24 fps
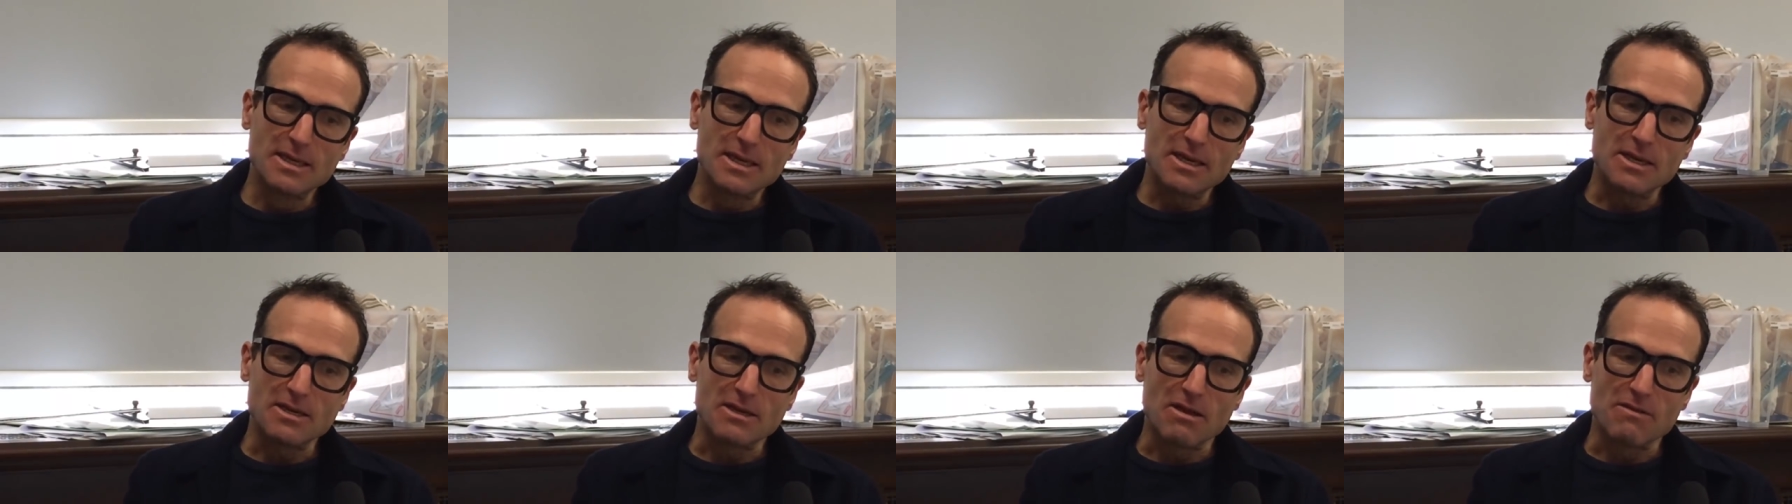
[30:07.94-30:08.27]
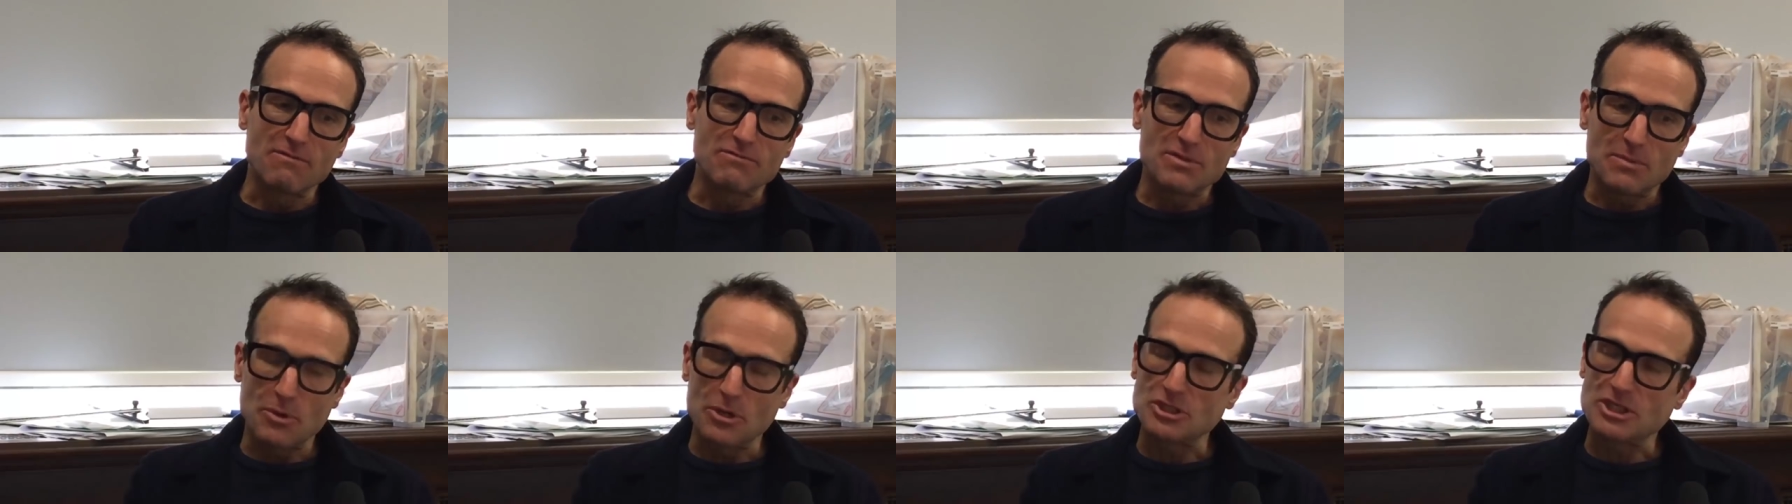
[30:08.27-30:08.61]
you know,
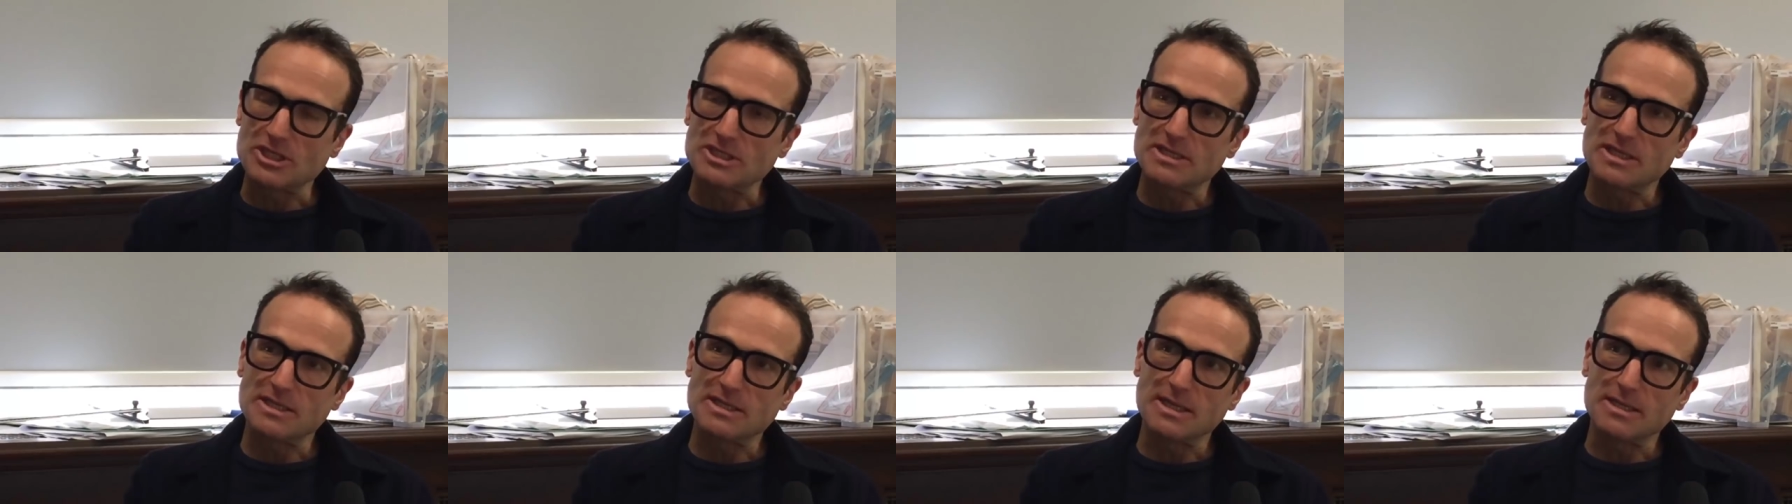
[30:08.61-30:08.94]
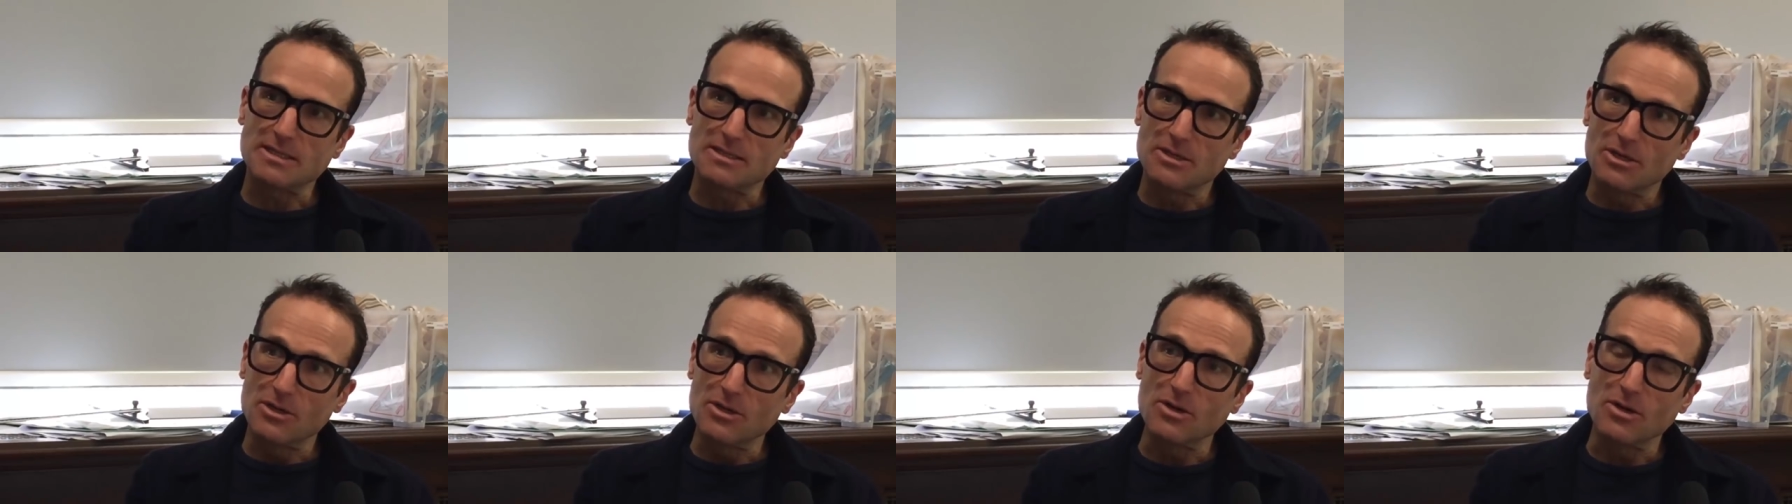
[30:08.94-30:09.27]
the projects I
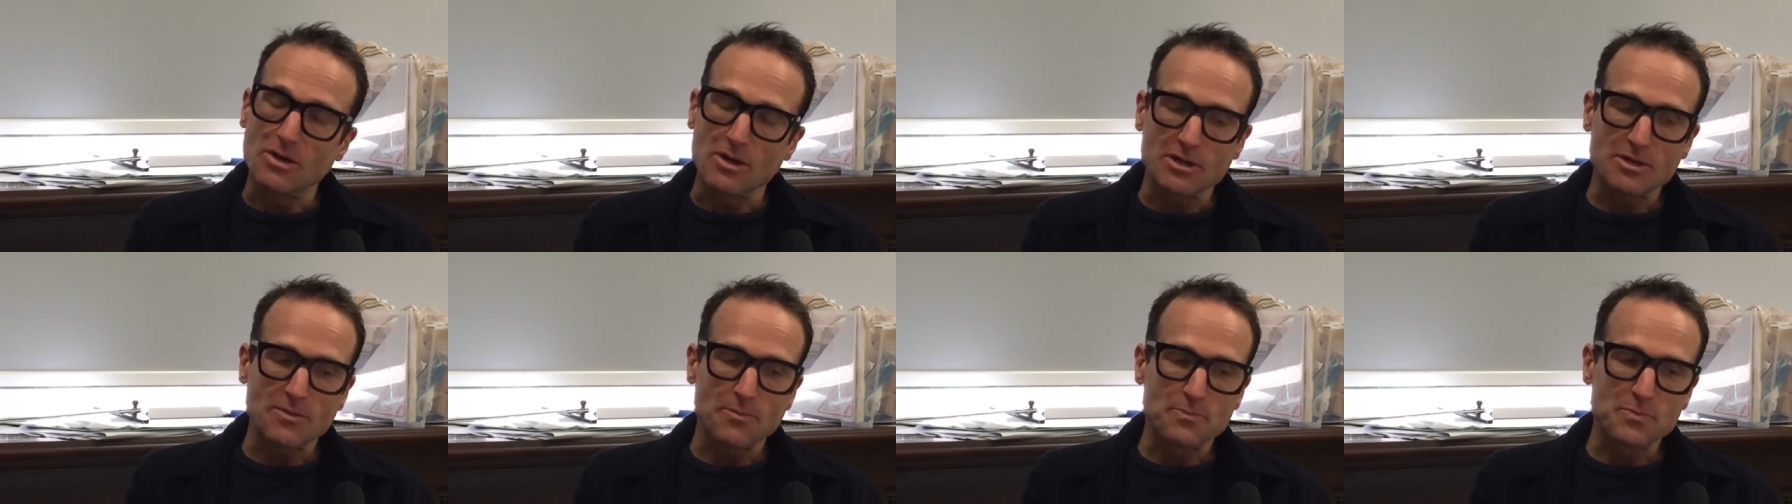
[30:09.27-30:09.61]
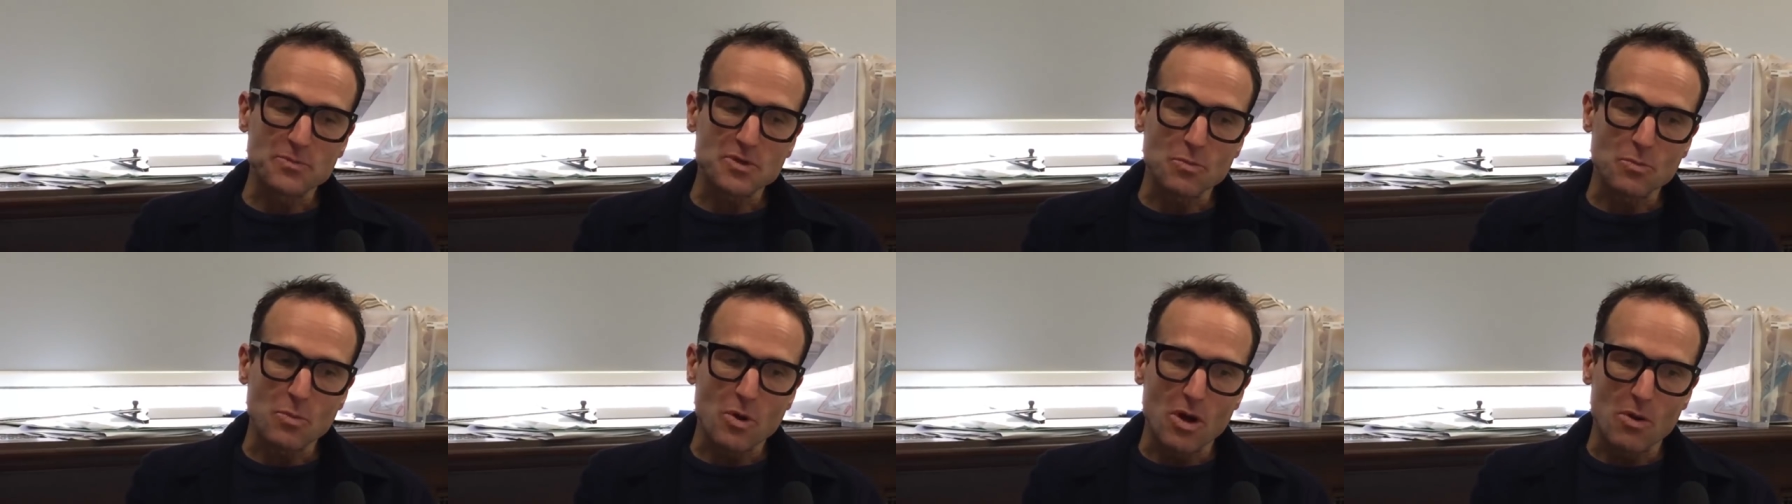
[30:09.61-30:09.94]
did at
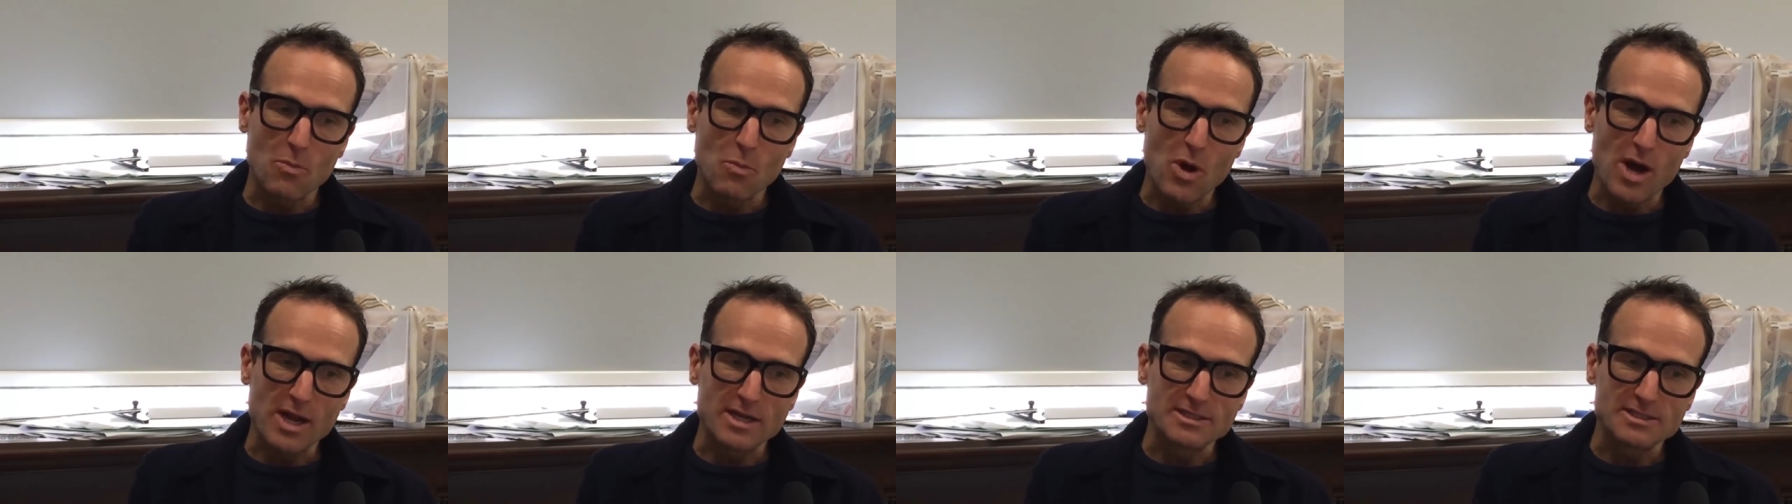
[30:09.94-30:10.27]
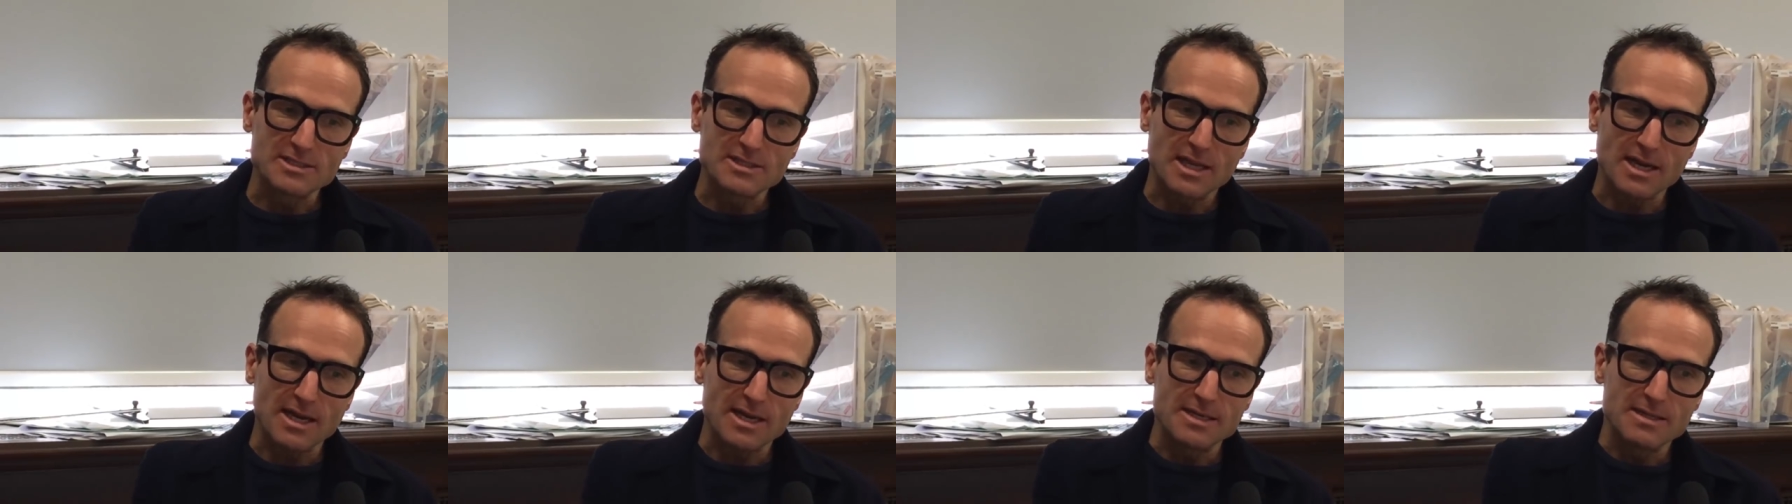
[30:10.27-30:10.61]
Hook were
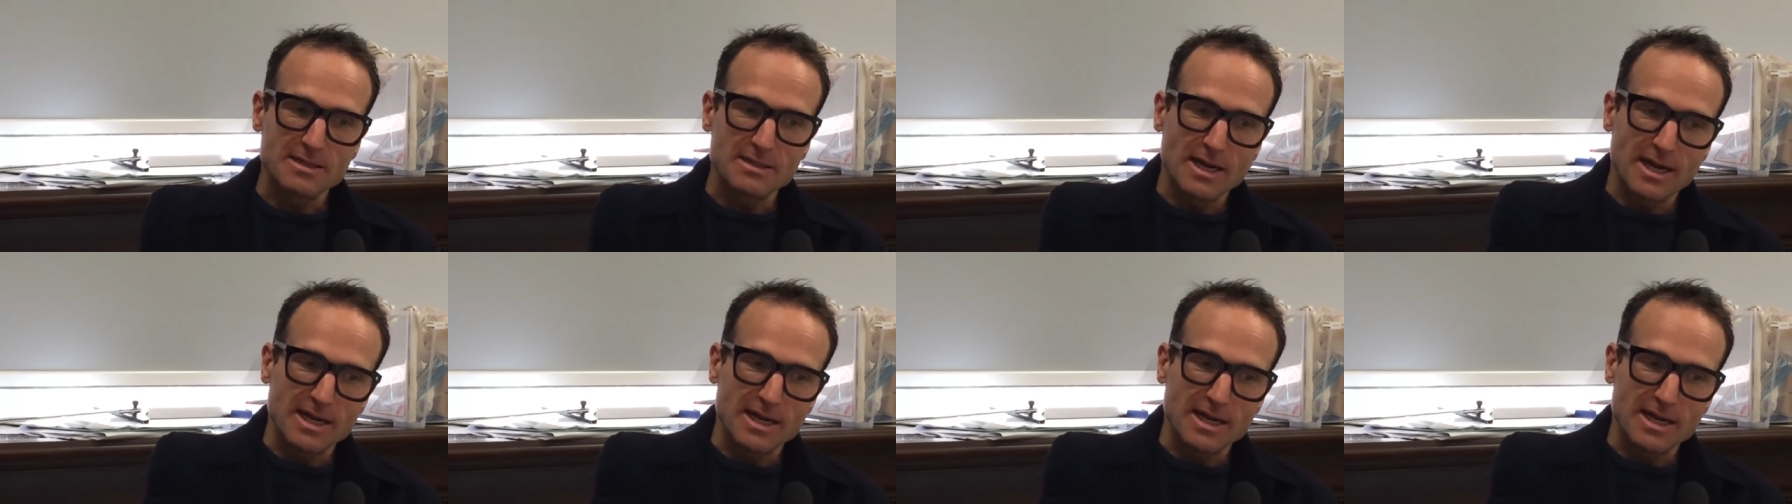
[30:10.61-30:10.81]
ones that I,